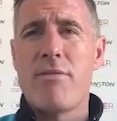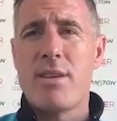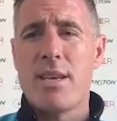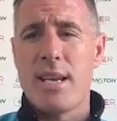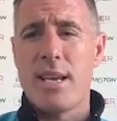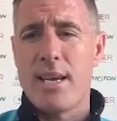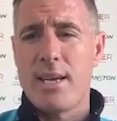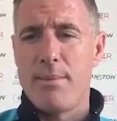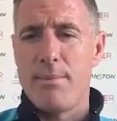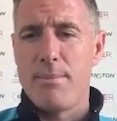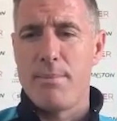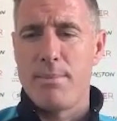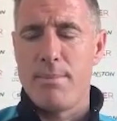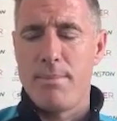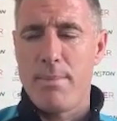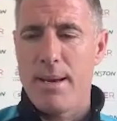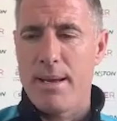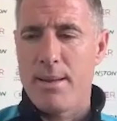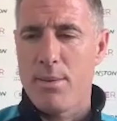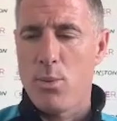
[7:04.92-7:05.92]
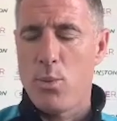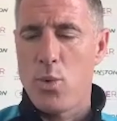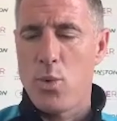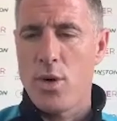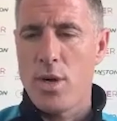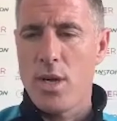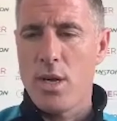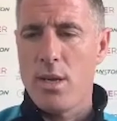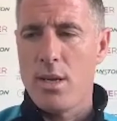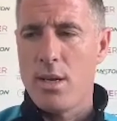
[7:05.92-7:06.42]
game, Beth.
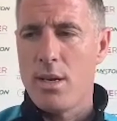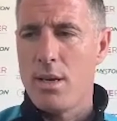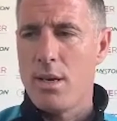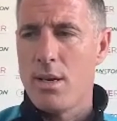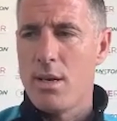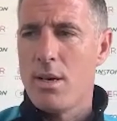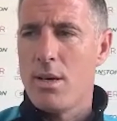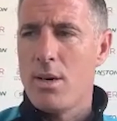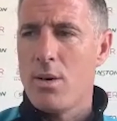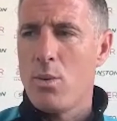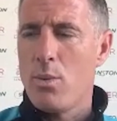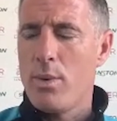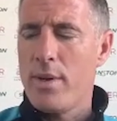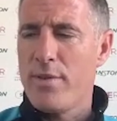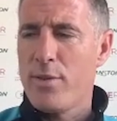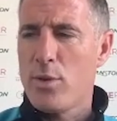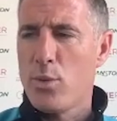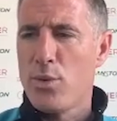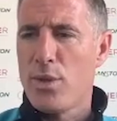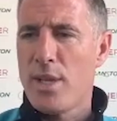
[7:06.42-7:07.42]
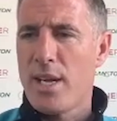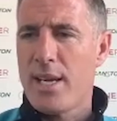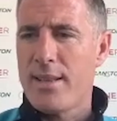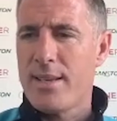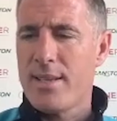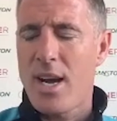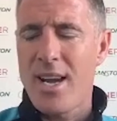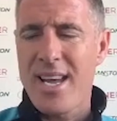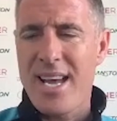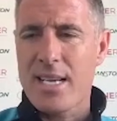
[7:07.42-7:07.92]
Why we've done that,
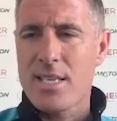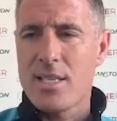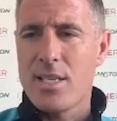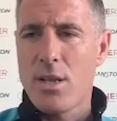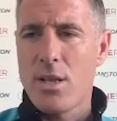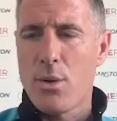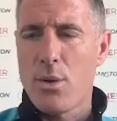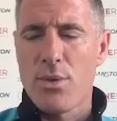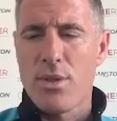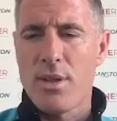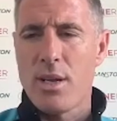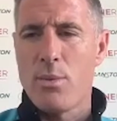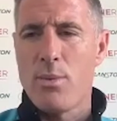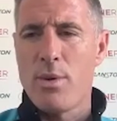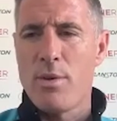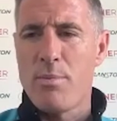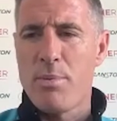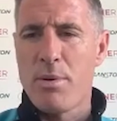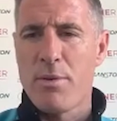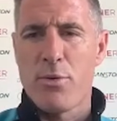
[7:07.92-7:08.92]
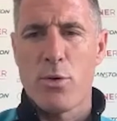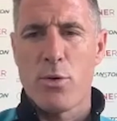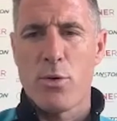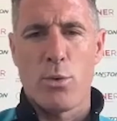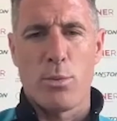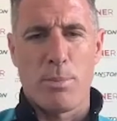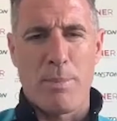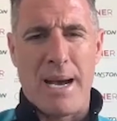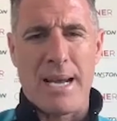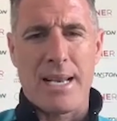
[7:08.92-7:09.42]
I actually don't think we've performed
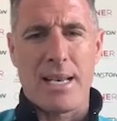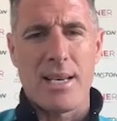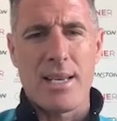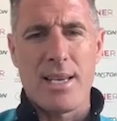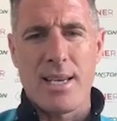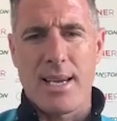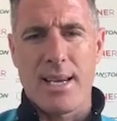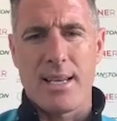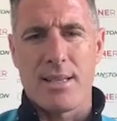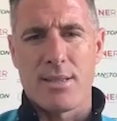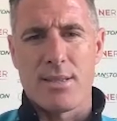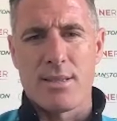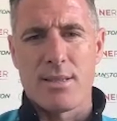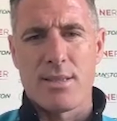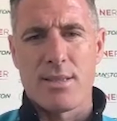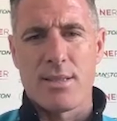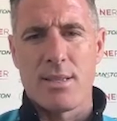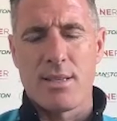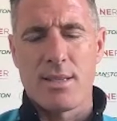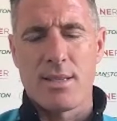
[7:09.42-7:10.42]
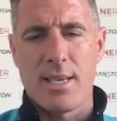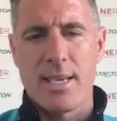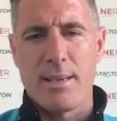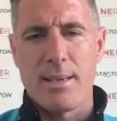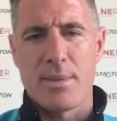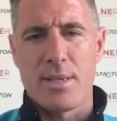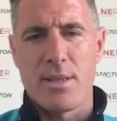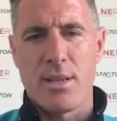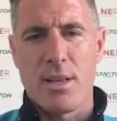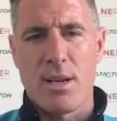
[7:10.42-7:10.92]
badly against the teams
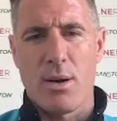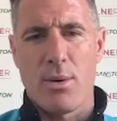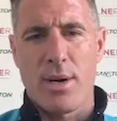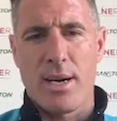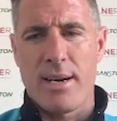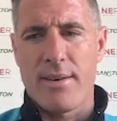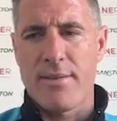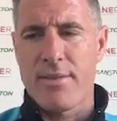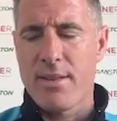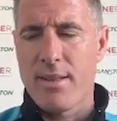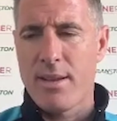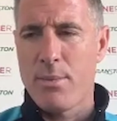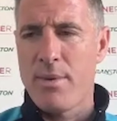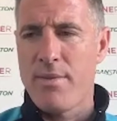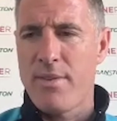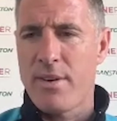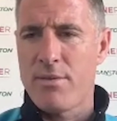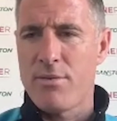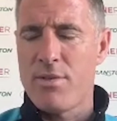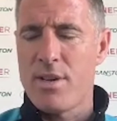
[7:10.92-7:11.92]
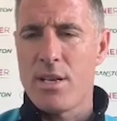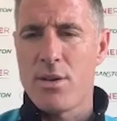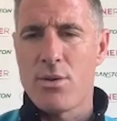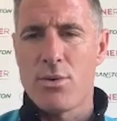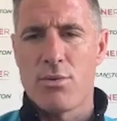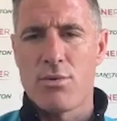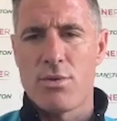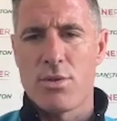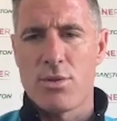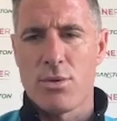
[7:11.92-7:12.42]
in the lower half. I think we've had really
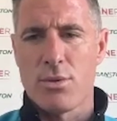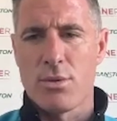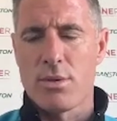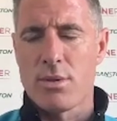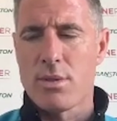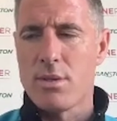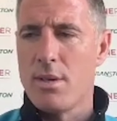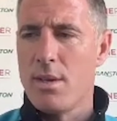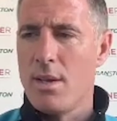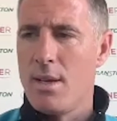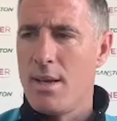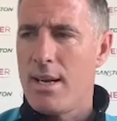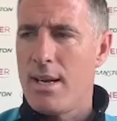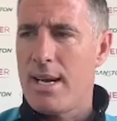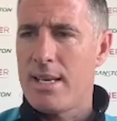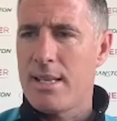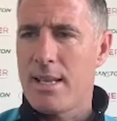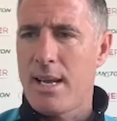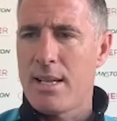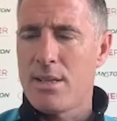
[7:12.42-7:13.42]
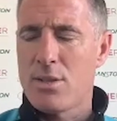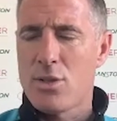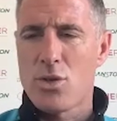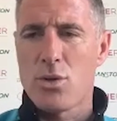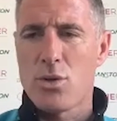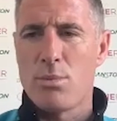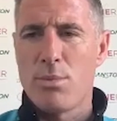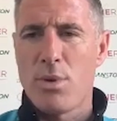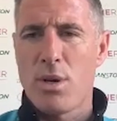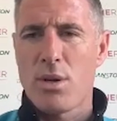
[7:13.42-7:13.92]
good results and
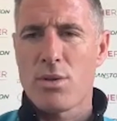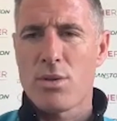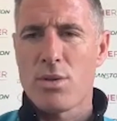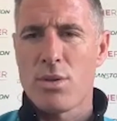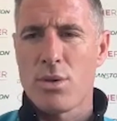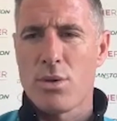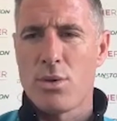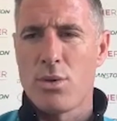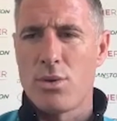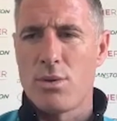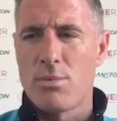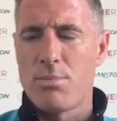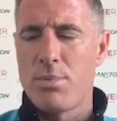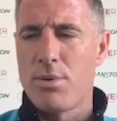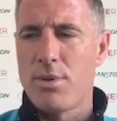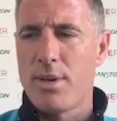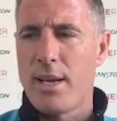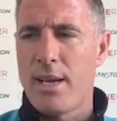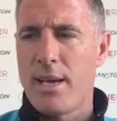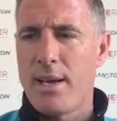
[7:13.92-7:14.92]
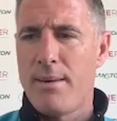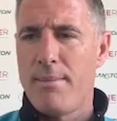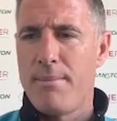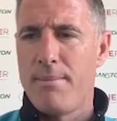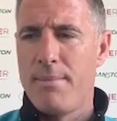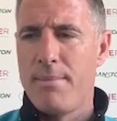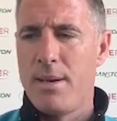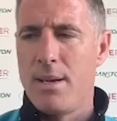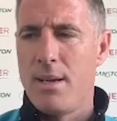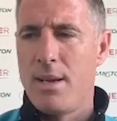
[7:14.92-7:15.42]
some not so good,
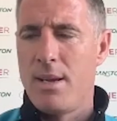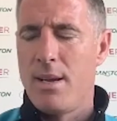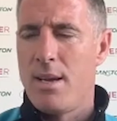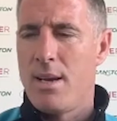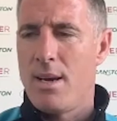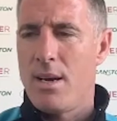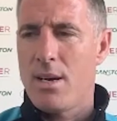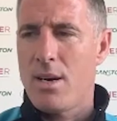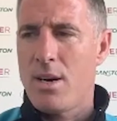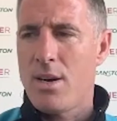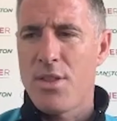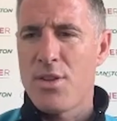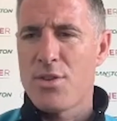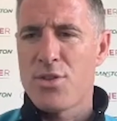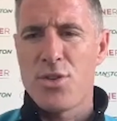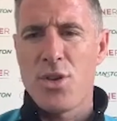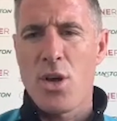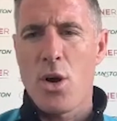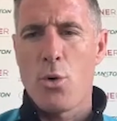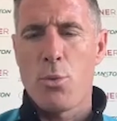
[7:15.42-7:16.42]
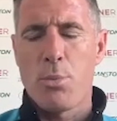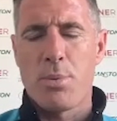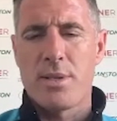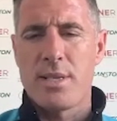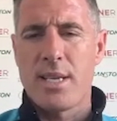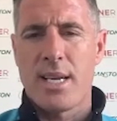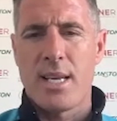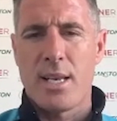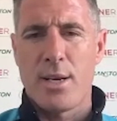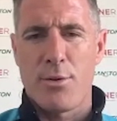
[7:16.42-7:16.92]
but there's no
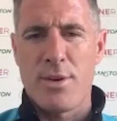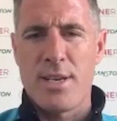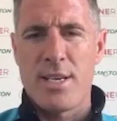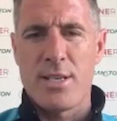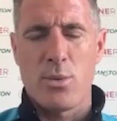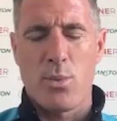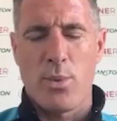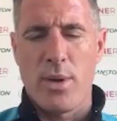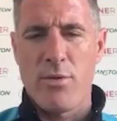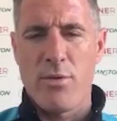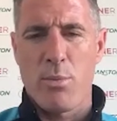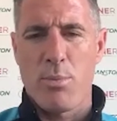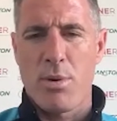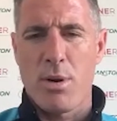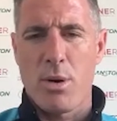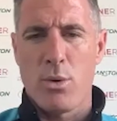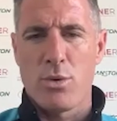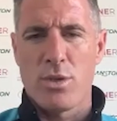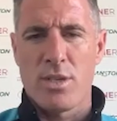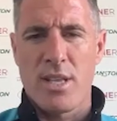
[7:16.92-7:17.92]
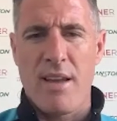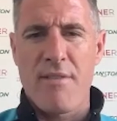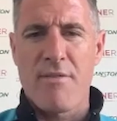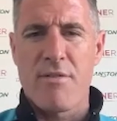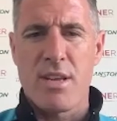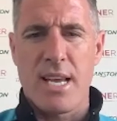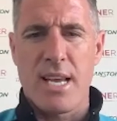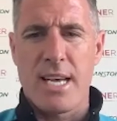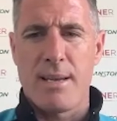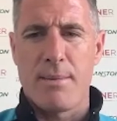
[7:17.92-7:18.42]
particular reason. We've approached every
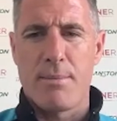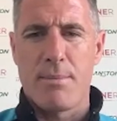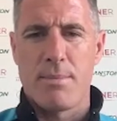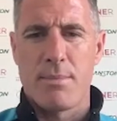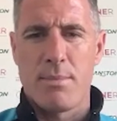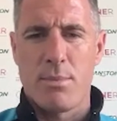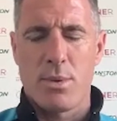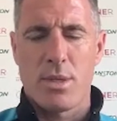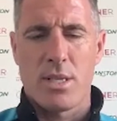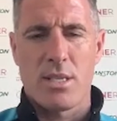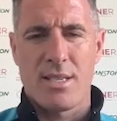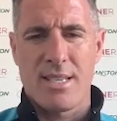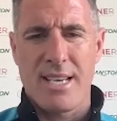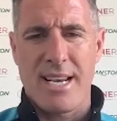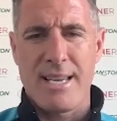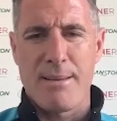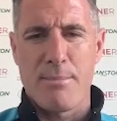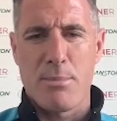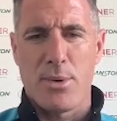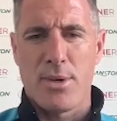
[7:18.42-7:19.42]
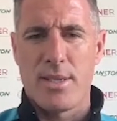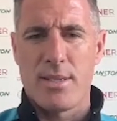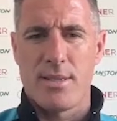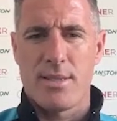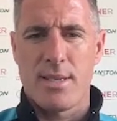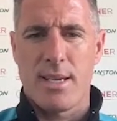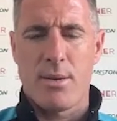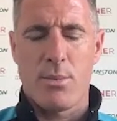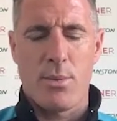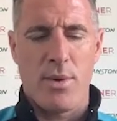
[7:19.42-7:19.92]
game with the same
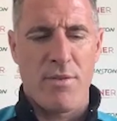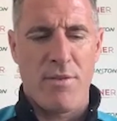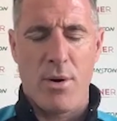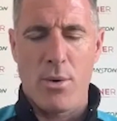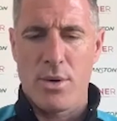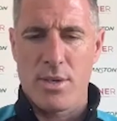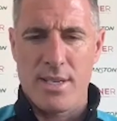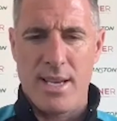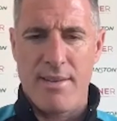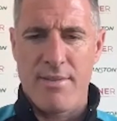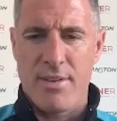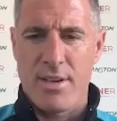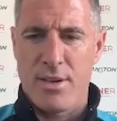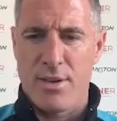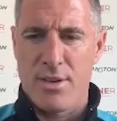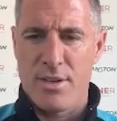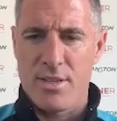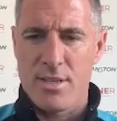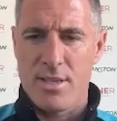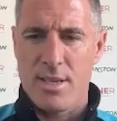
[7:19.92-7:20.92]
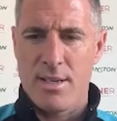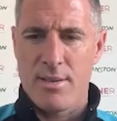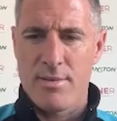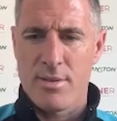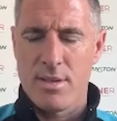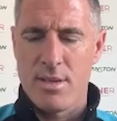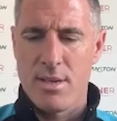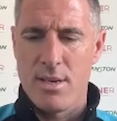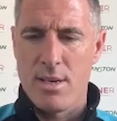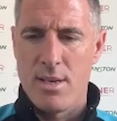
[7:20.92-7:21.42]
mindset. We focus heavily on ourselves,
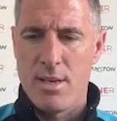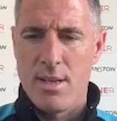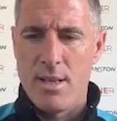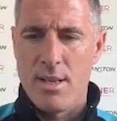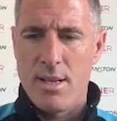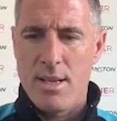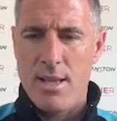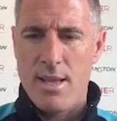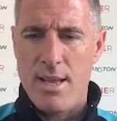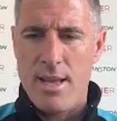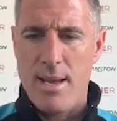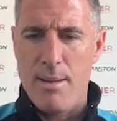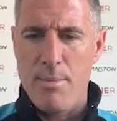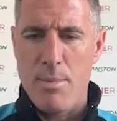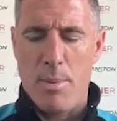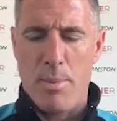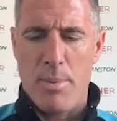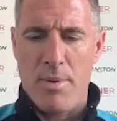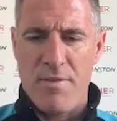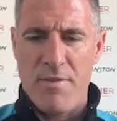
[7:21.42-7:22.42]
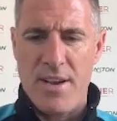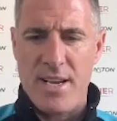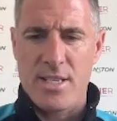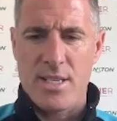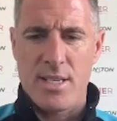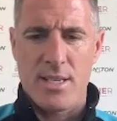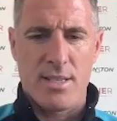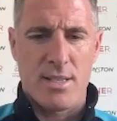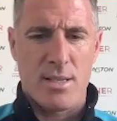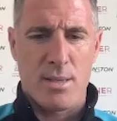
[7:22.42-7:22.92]
and our
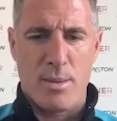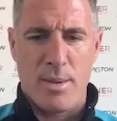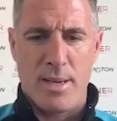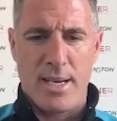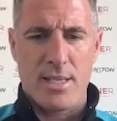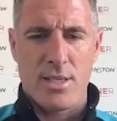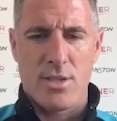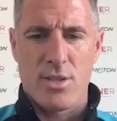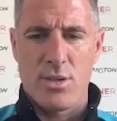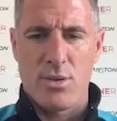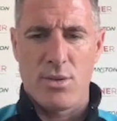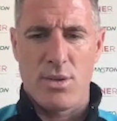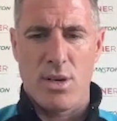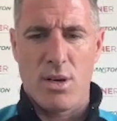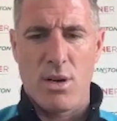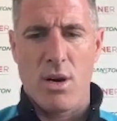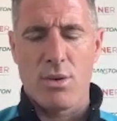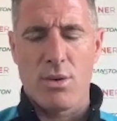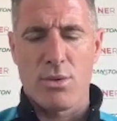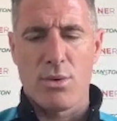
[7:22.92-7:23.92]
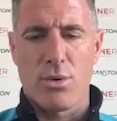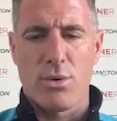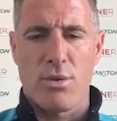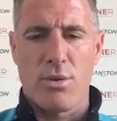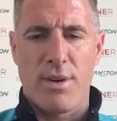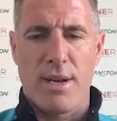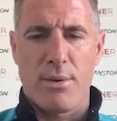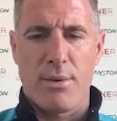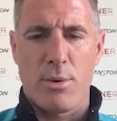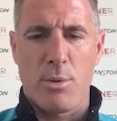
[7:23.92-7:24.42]
professionalism, our attitude and our conduct
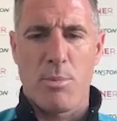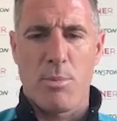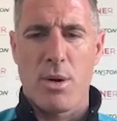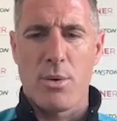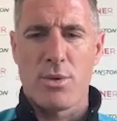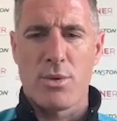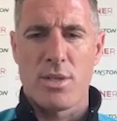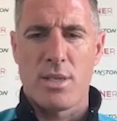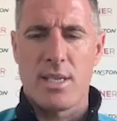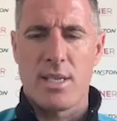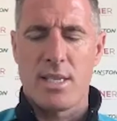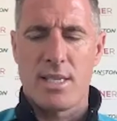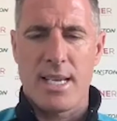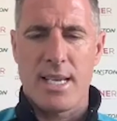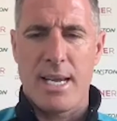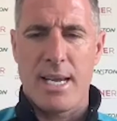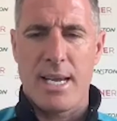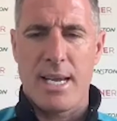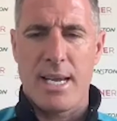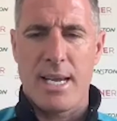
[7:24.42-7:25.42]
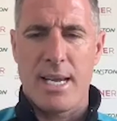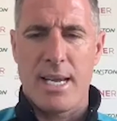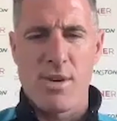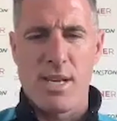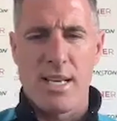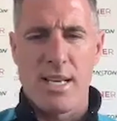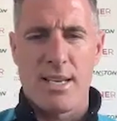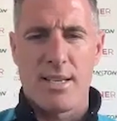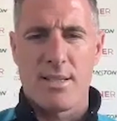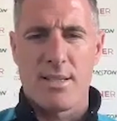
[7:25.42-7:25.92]
around approaching each game has been
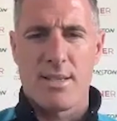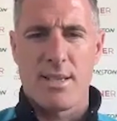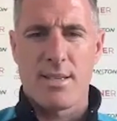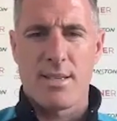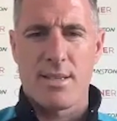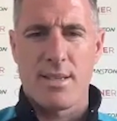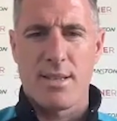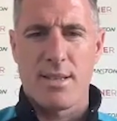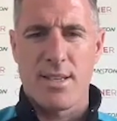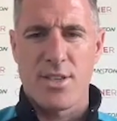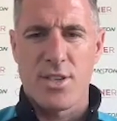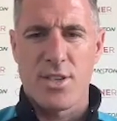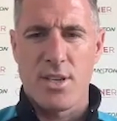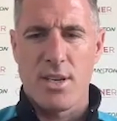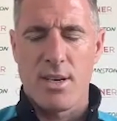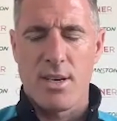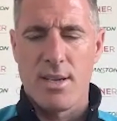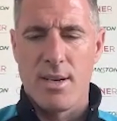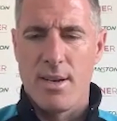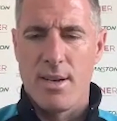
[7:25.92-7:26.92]
really consistent this year.